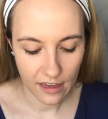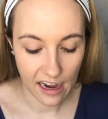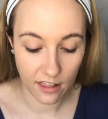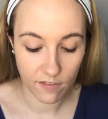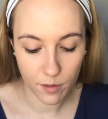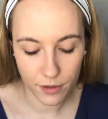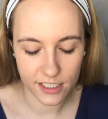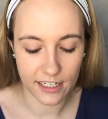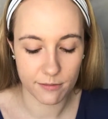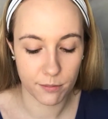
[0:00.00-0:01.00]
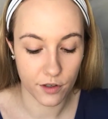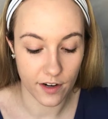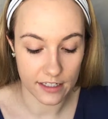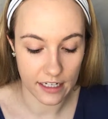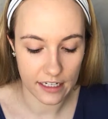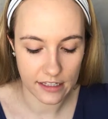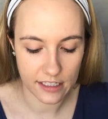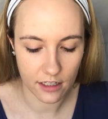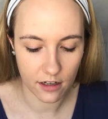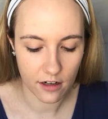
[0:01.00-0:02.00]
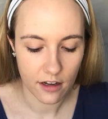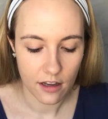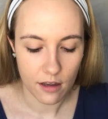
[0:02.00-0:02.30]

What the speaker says: I love the perfecting concealer